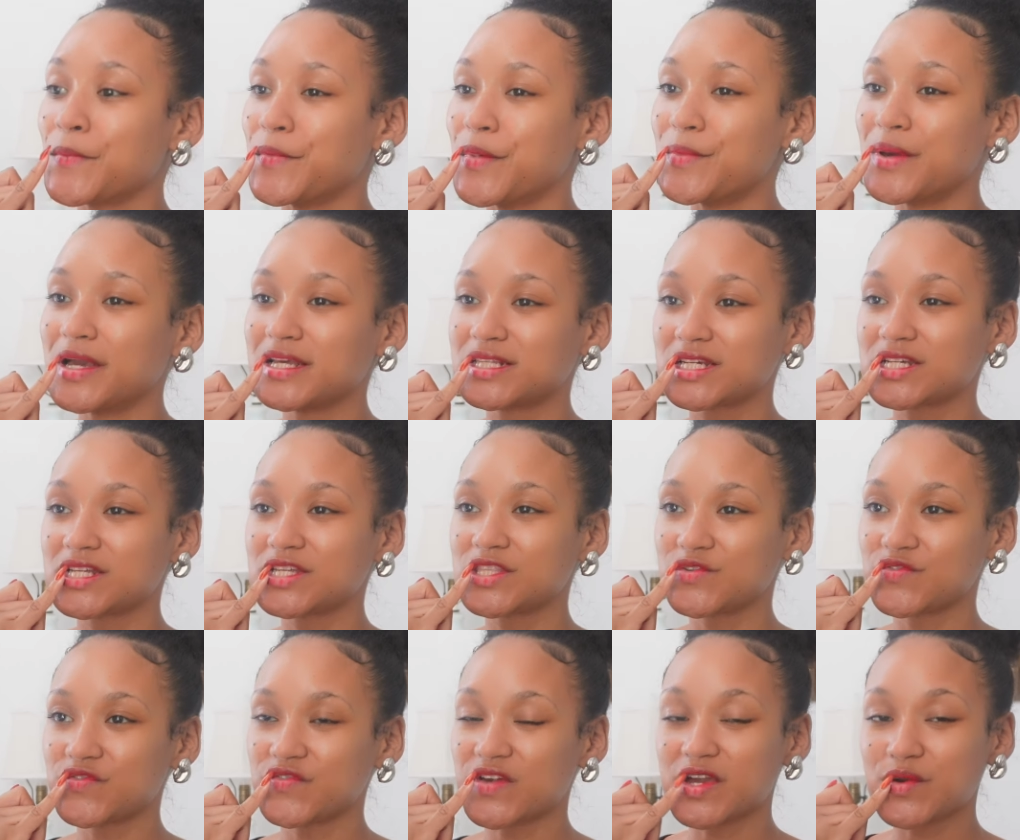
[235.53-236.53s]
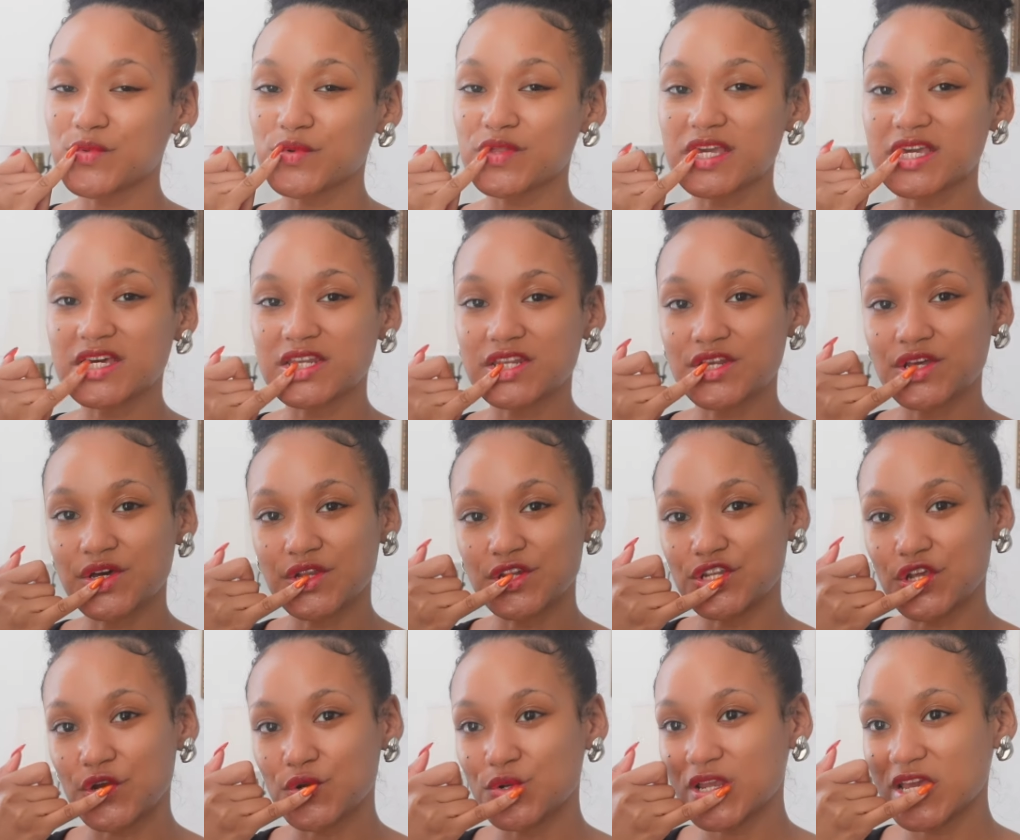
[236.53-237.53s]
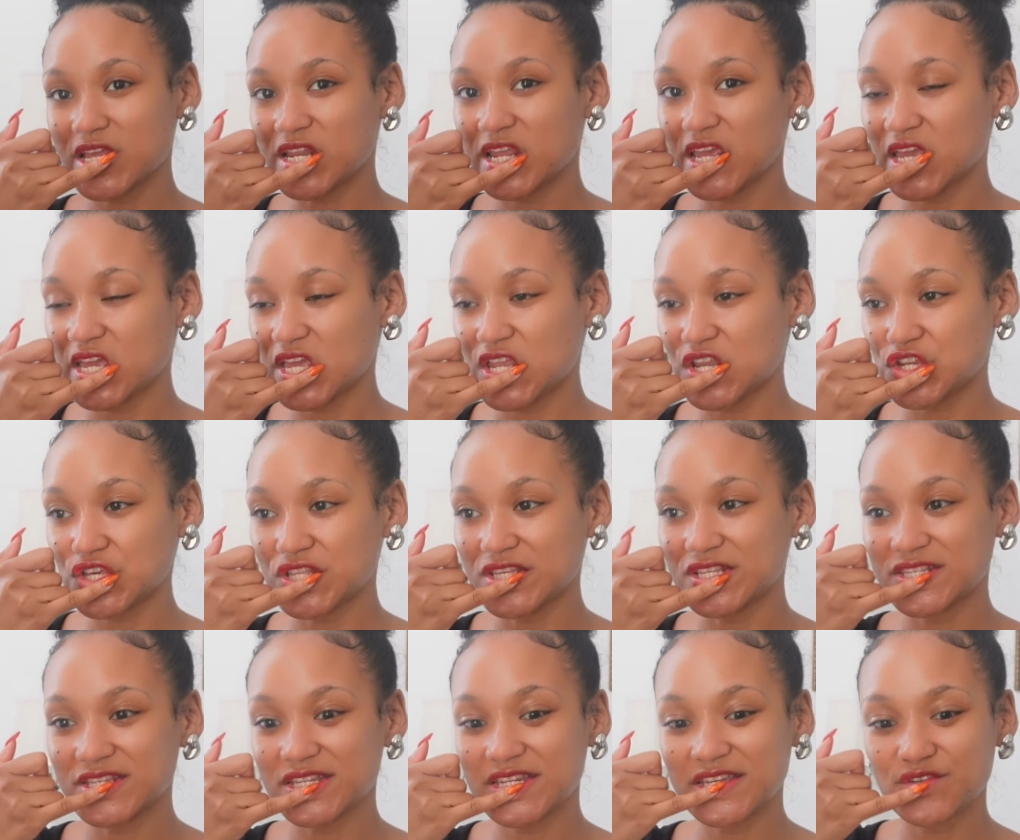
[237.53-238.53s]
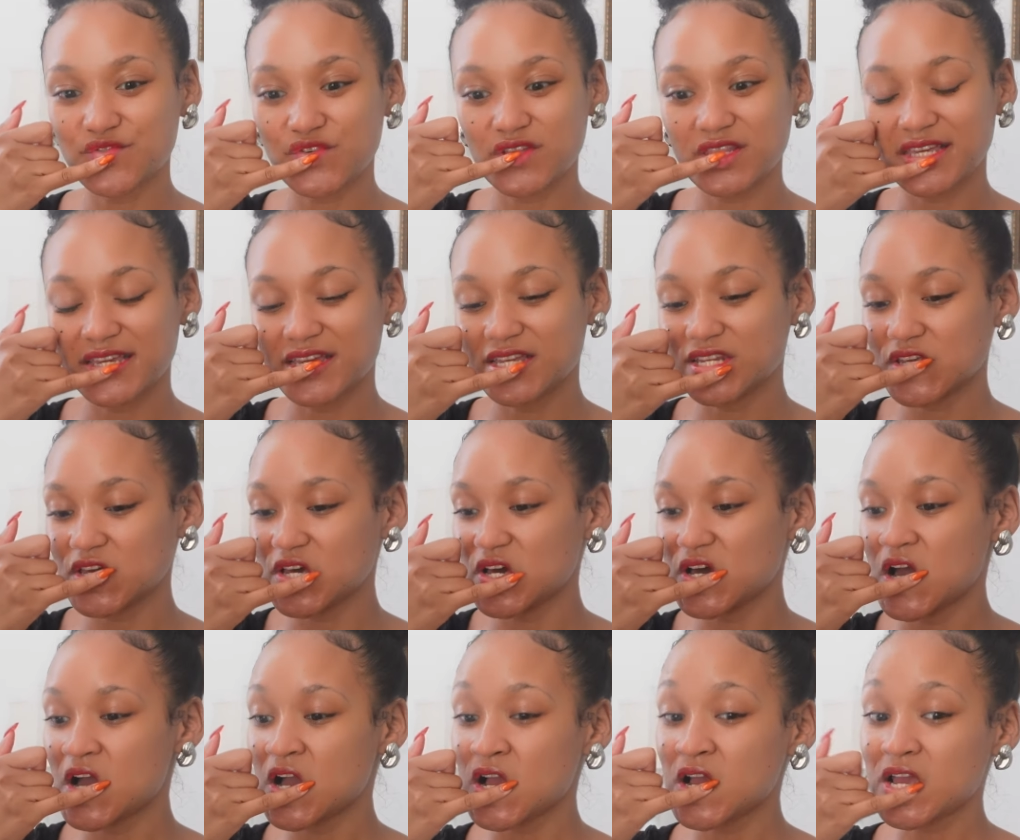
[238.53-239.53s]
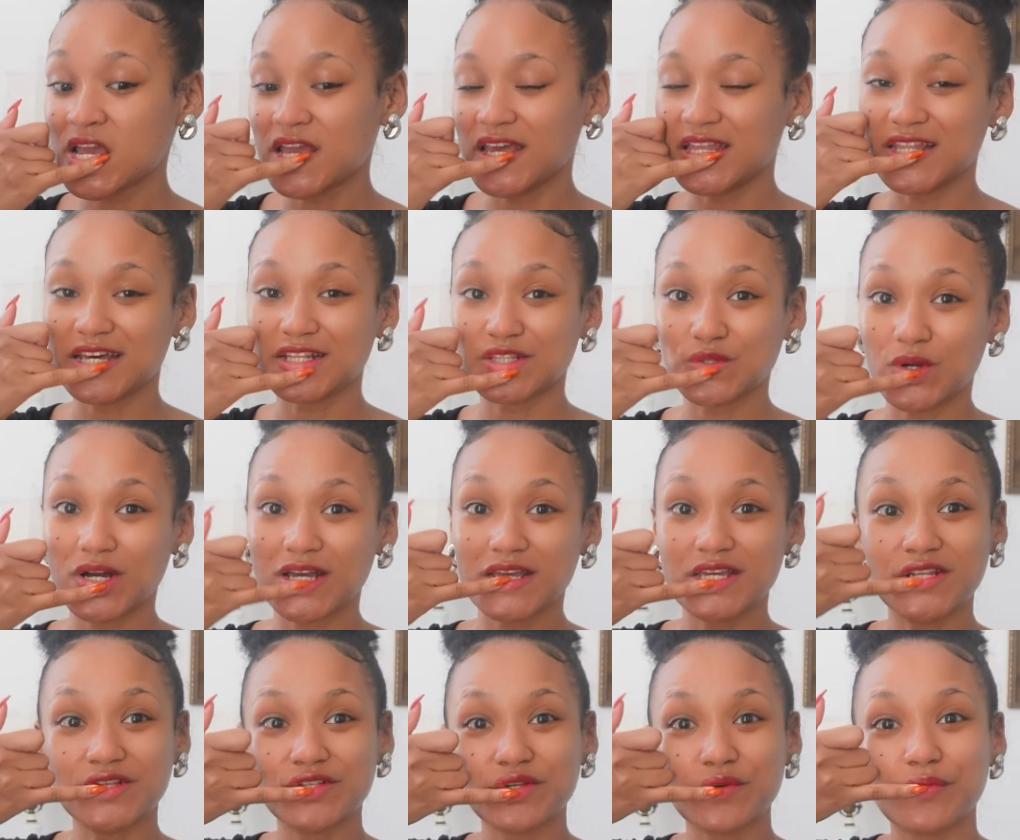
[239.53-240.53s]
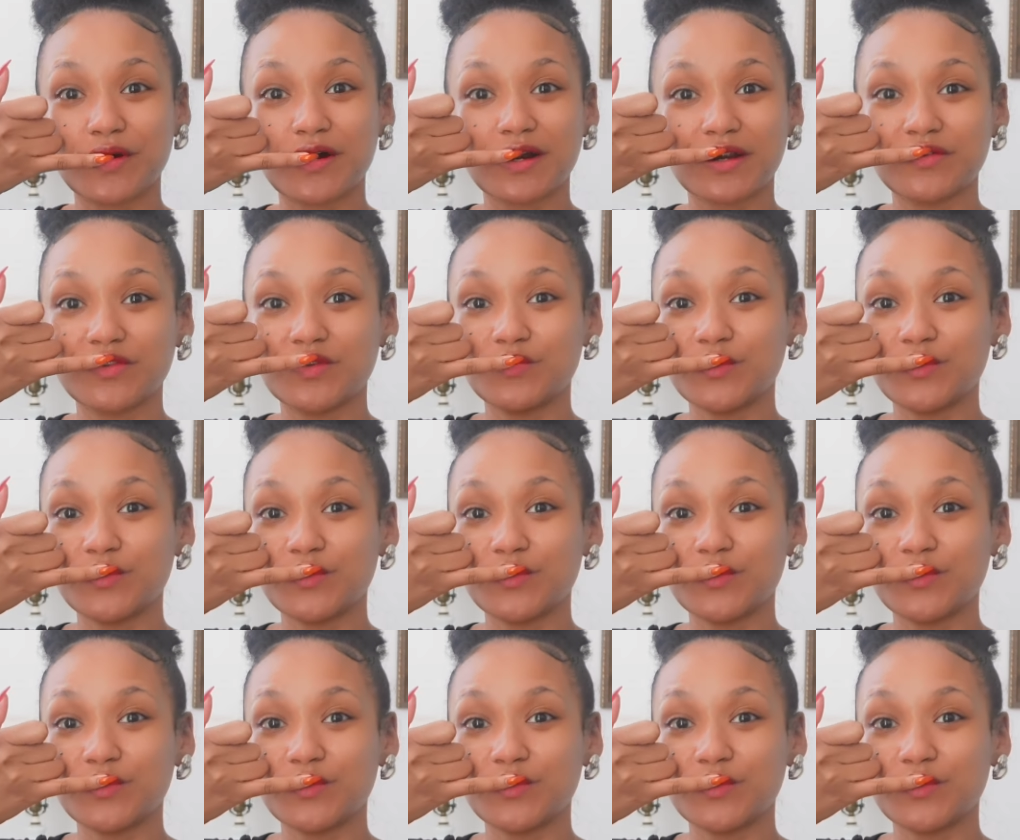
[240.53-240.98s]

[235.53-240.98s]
but basically the family ended up donating it to the city of Atlanta, and that's why it is a part of the